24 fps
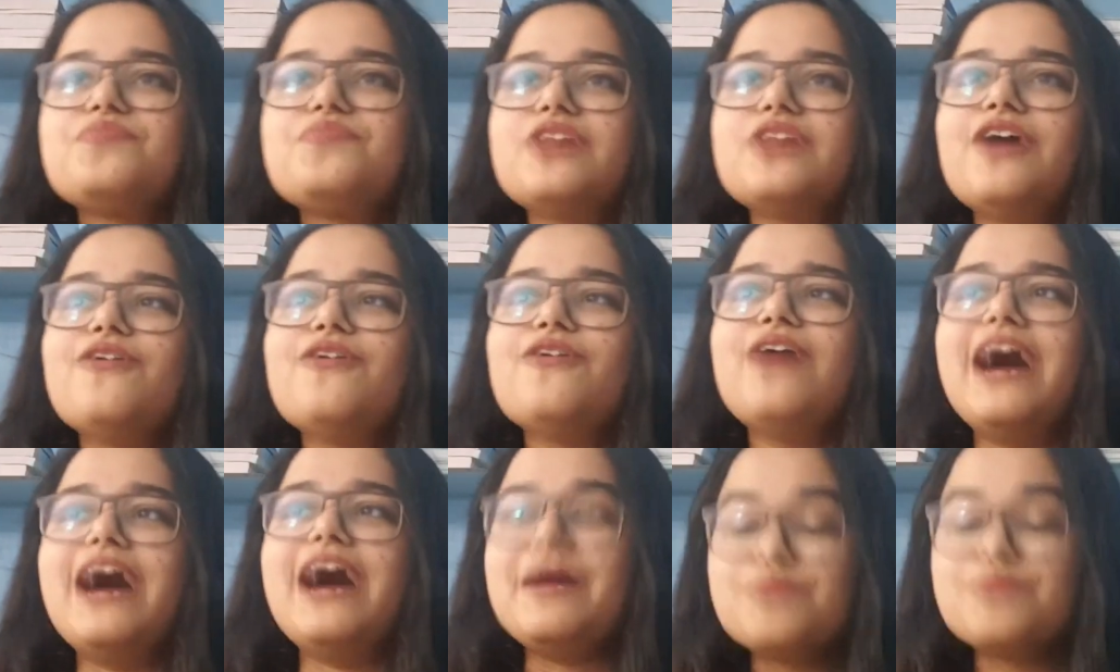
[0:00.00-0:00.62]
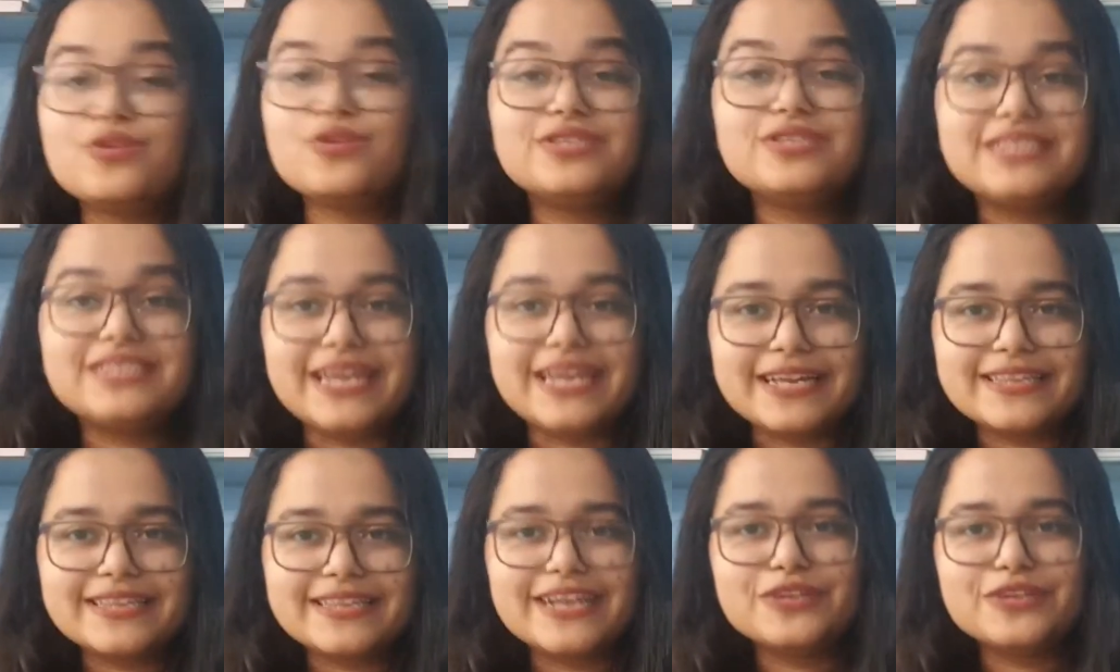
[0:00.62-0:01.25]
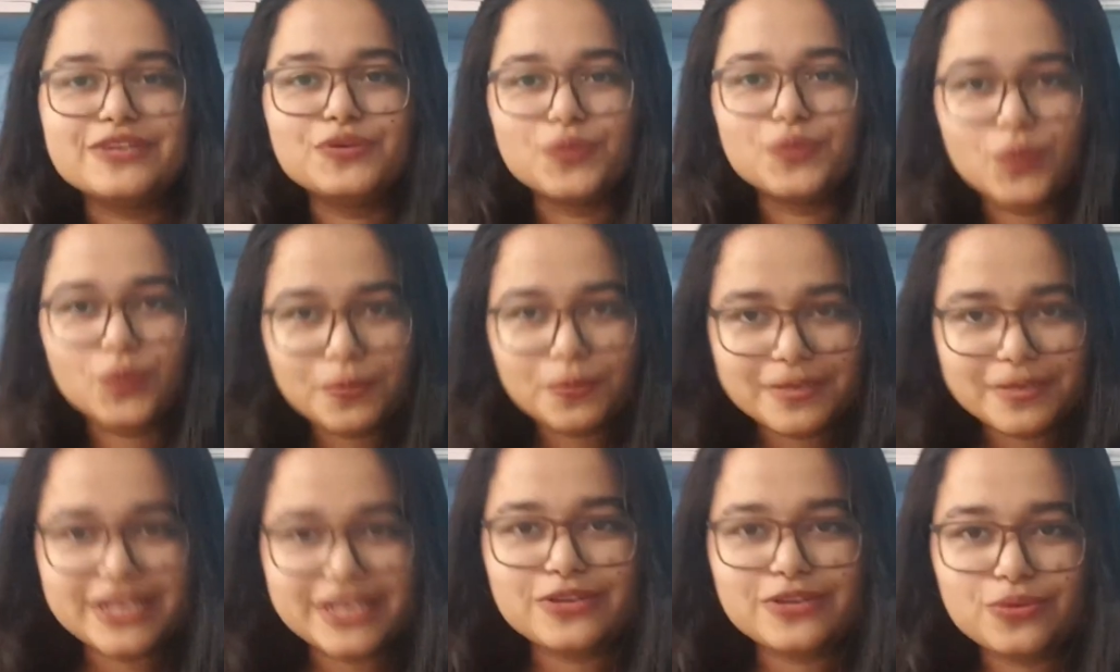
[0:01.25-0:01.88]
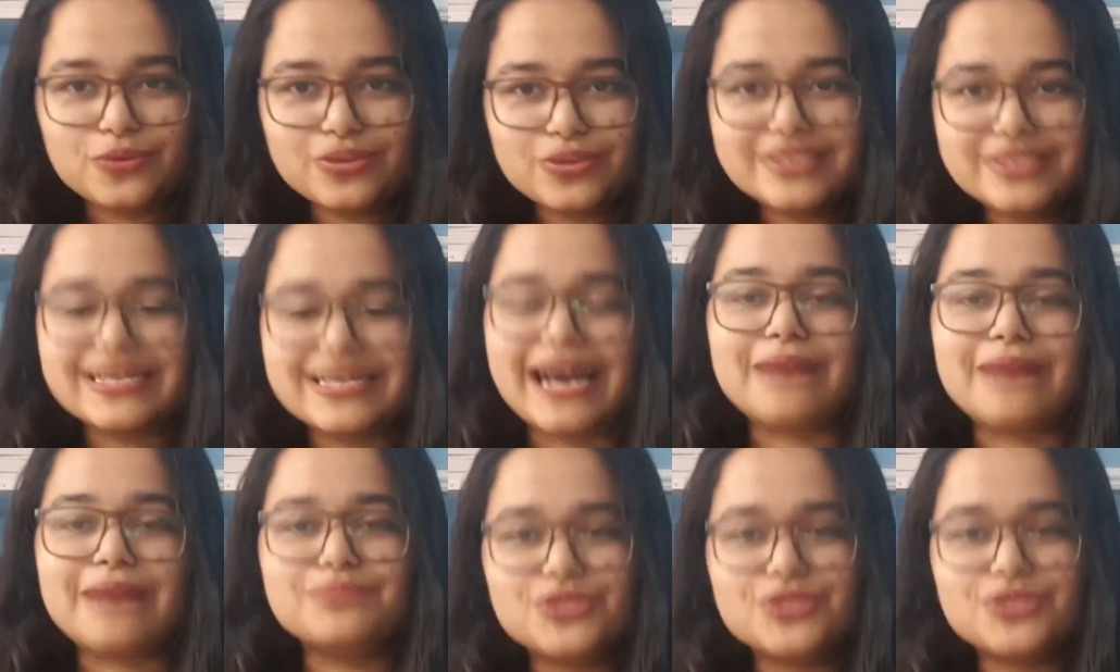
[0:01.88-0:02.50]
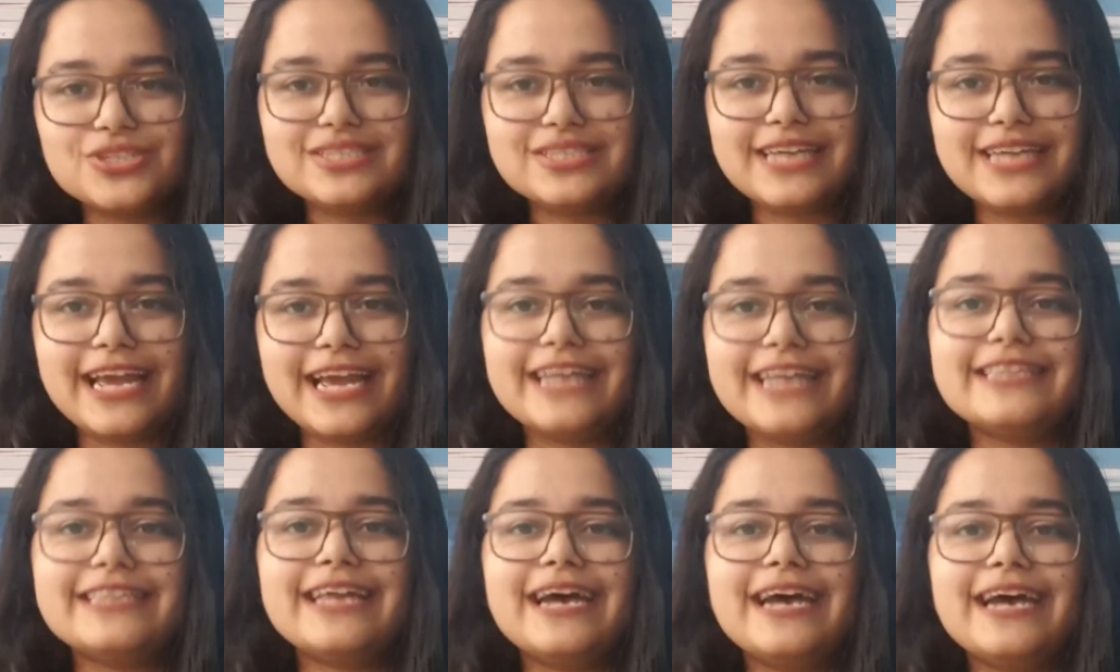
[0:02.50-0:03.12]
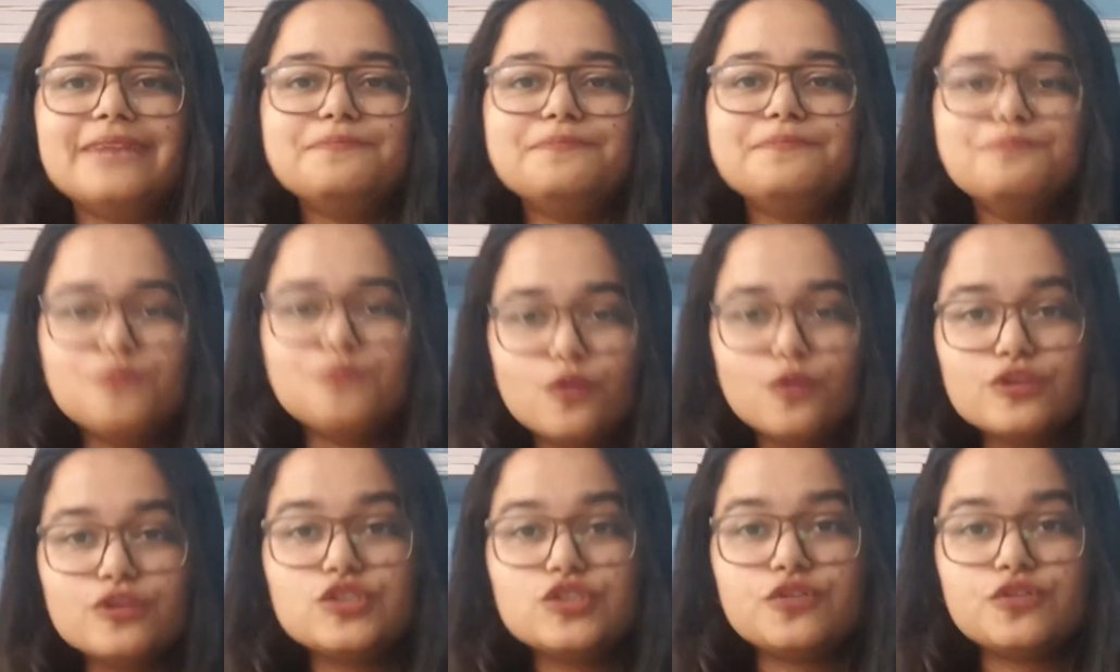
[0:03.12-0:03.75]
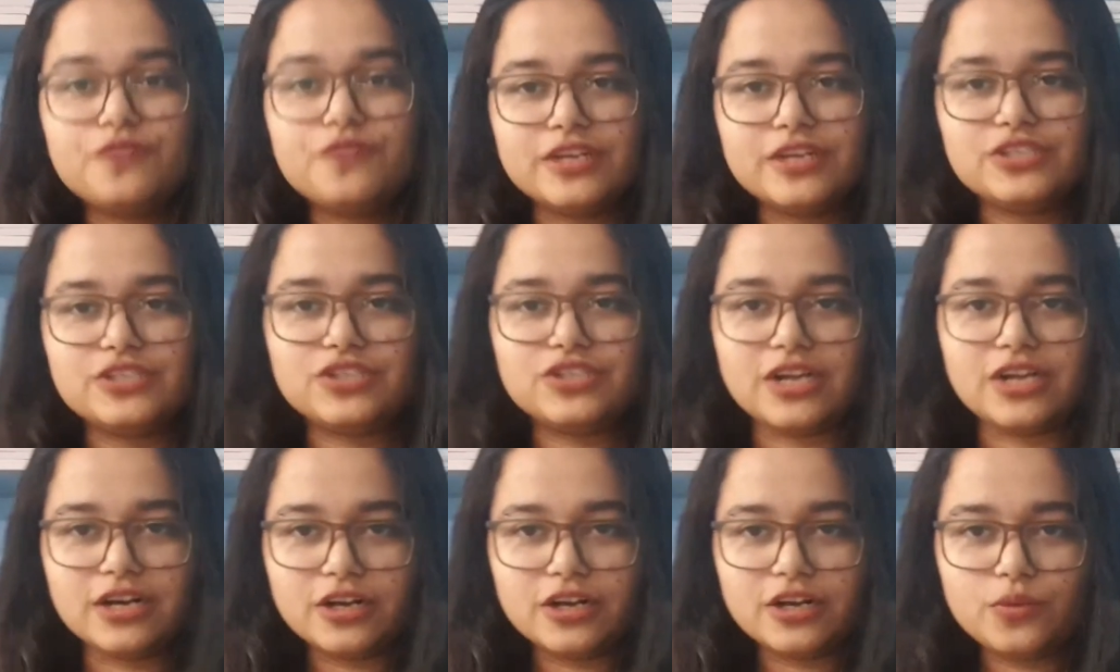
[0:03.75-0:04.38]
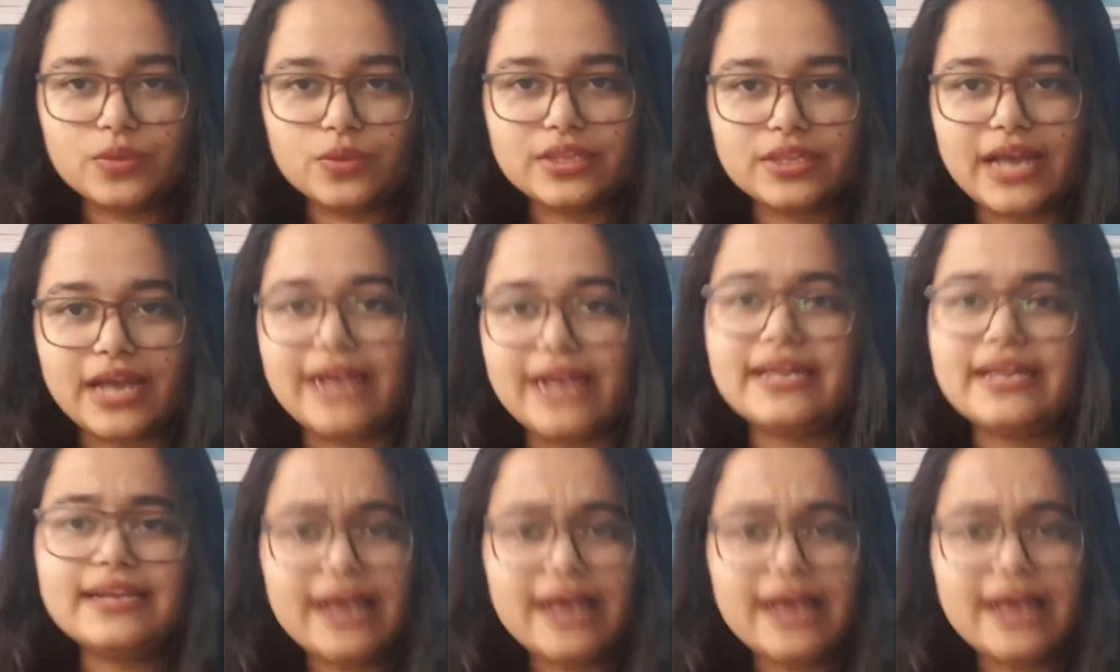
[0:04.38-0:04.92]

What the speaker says: Now, I'm not saying that nobody knows. I'm just saying that most of us struggle with that.